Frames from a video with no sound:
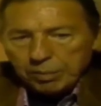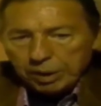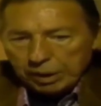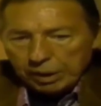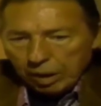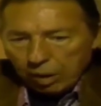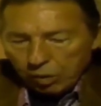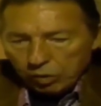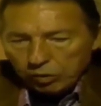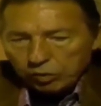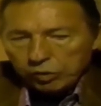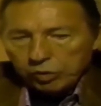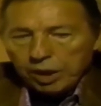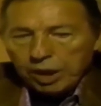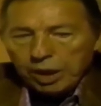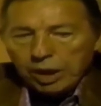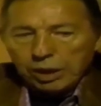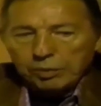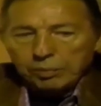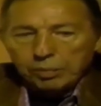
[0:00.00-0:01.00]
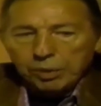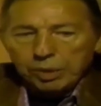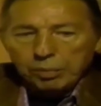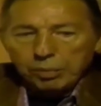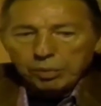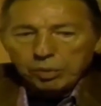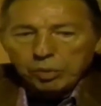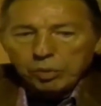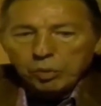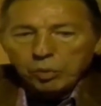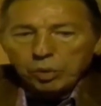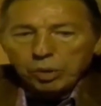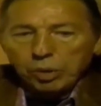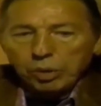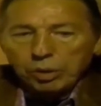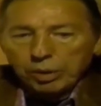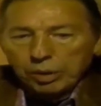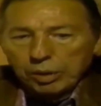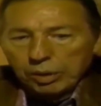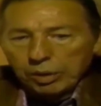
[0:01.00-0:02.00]
but they also had people who
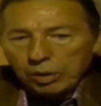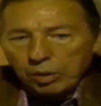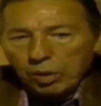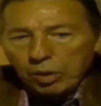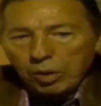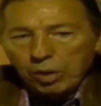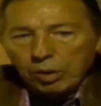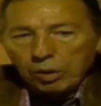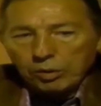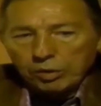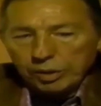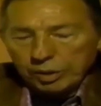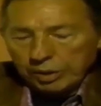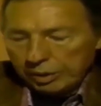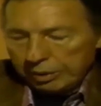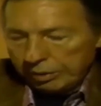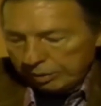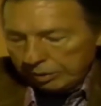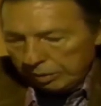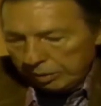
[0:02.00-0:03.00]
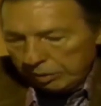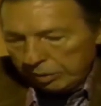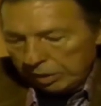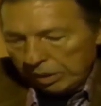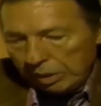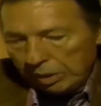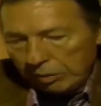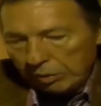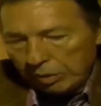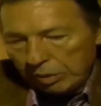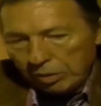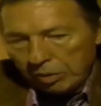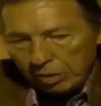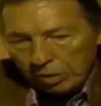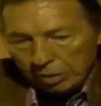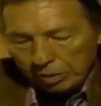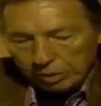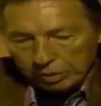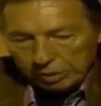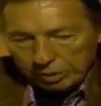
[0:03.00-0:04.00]
were called, they were
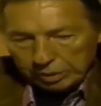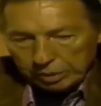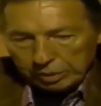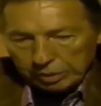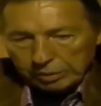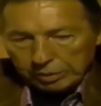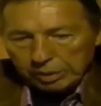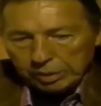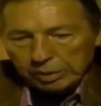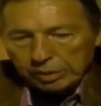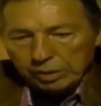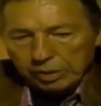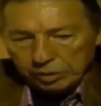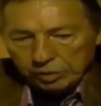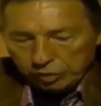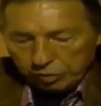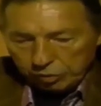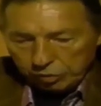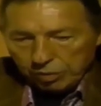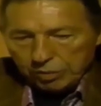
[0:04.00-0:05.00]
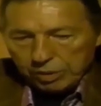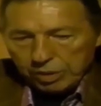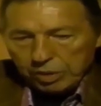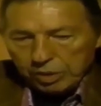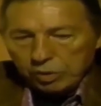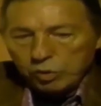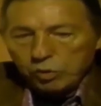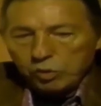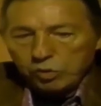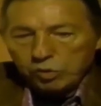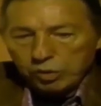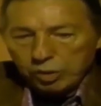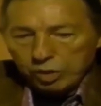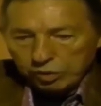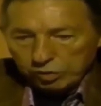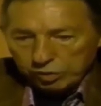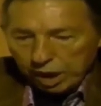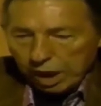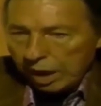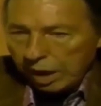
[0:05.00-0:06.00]
called Indians from the
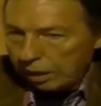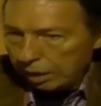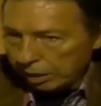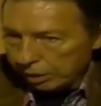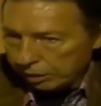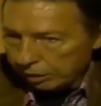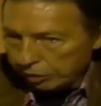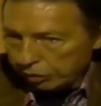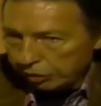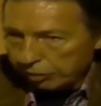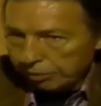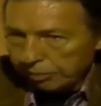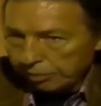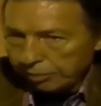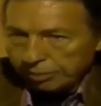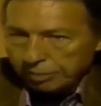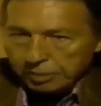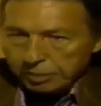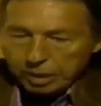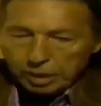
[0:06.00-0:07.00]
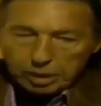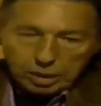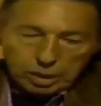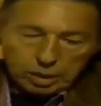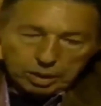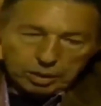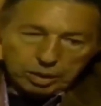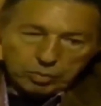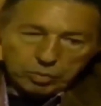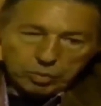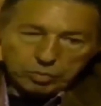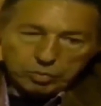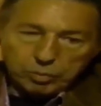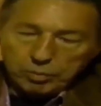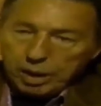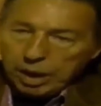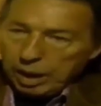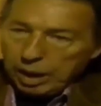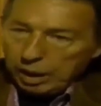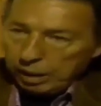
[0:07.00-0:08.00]
useless islands. They were
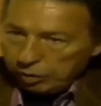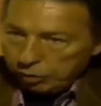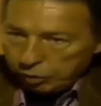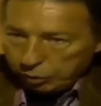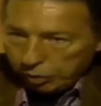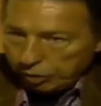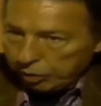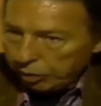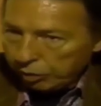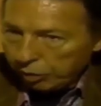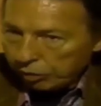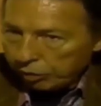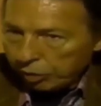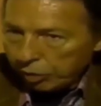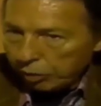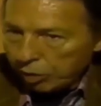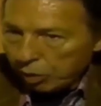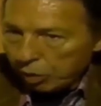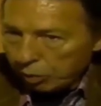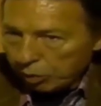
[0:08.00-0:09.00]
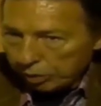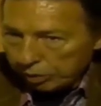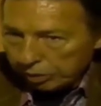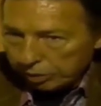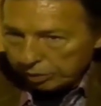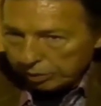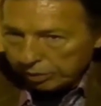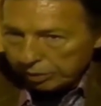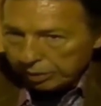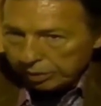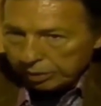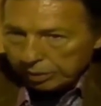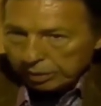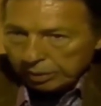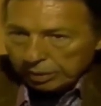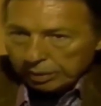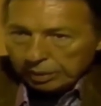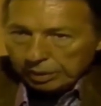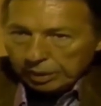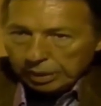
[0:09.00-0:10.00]
from islands where there was no gold.
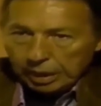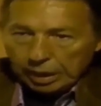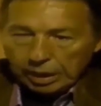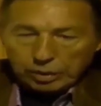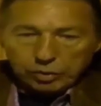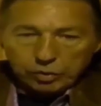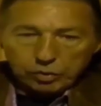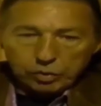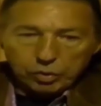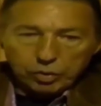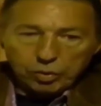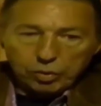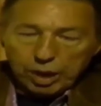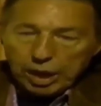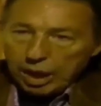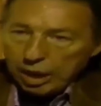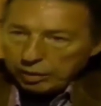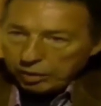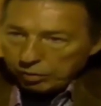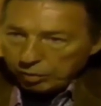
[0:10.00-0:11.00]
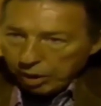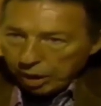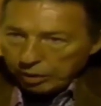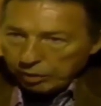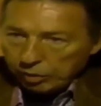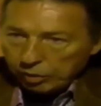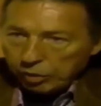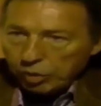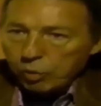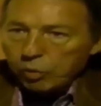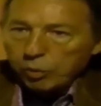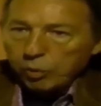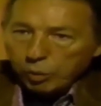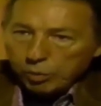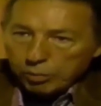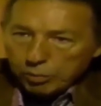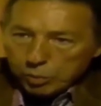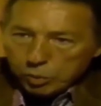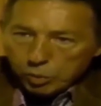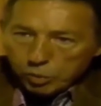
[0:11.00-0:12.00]
And so they had the right to go and
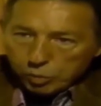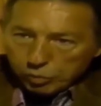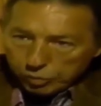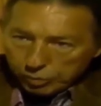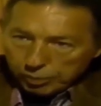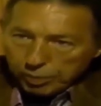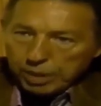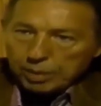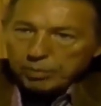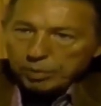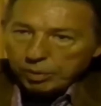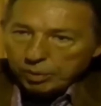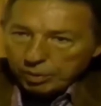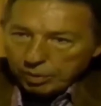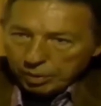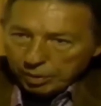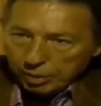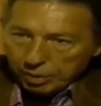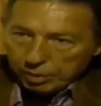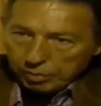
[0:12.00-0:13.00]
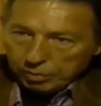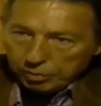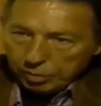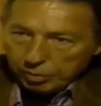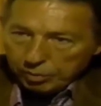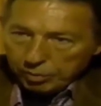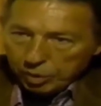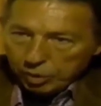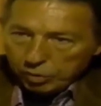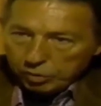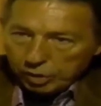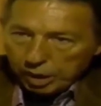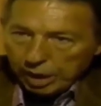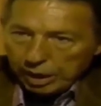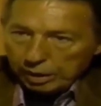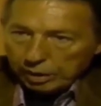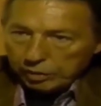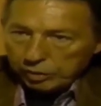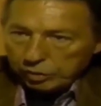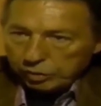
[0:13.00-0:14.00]
remove people from those
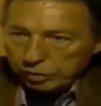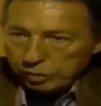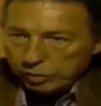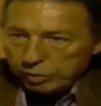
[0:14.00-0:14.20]
islands.